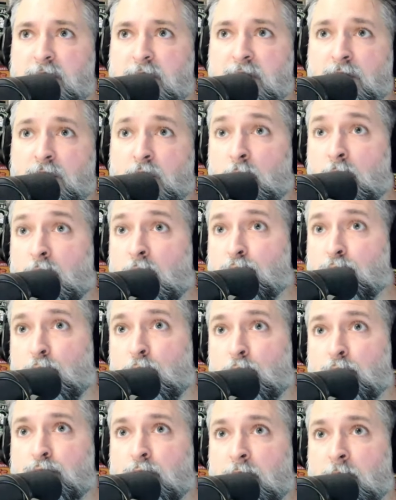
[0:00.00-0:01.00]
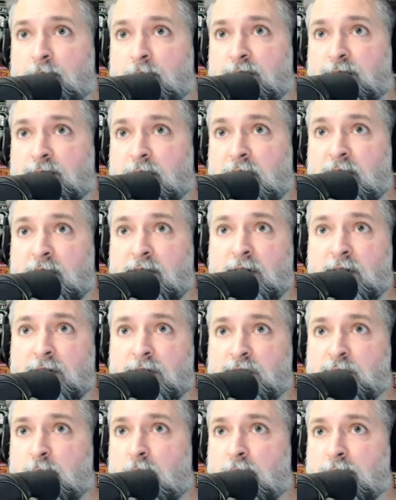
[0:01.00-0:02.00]
Going on road trips, leaving the
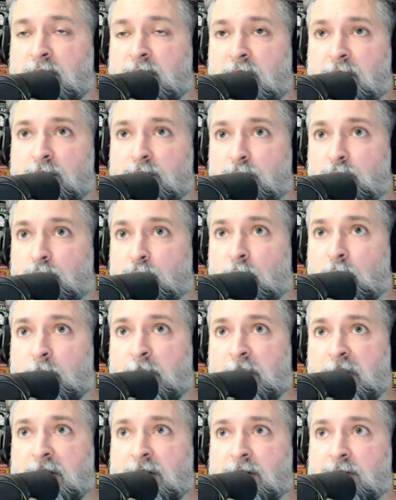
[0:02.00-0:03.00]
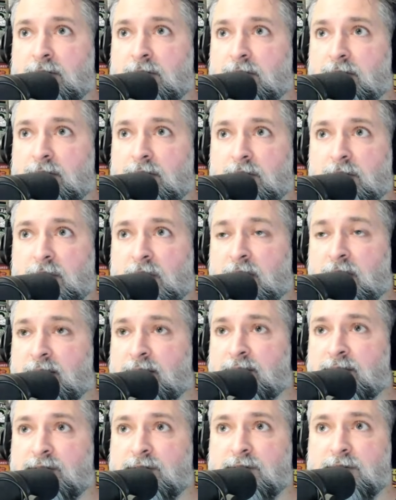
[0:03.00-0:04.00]
small town you grew up in
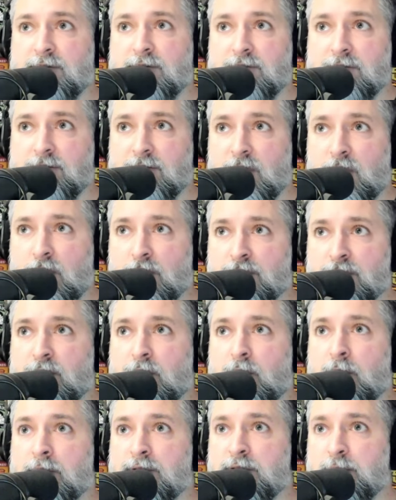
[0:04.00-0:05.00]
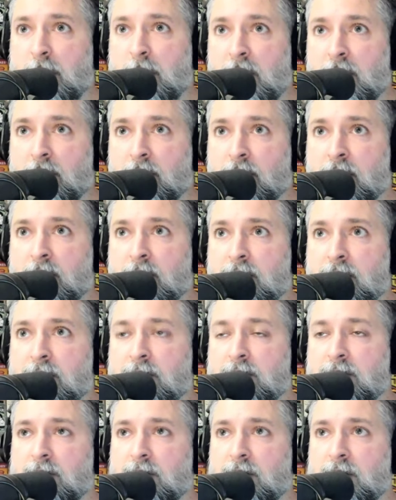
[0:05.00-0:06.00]
is also inspiring
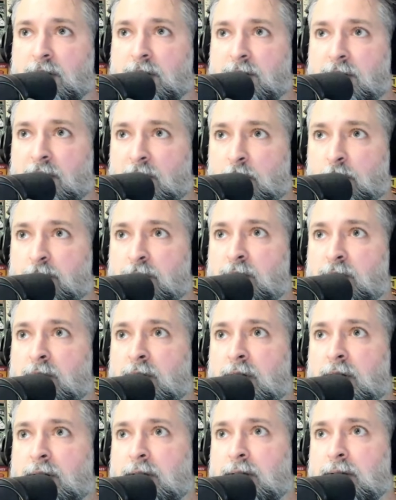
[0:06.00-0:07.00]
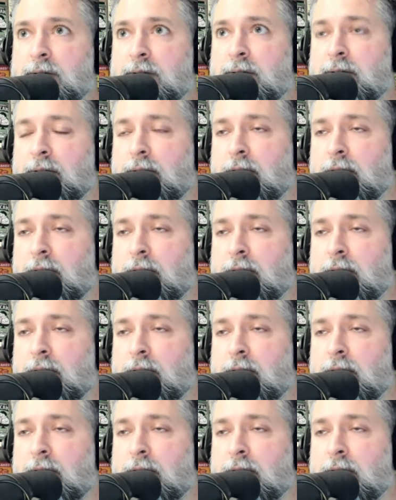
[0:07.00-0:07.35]
and therapeutic, and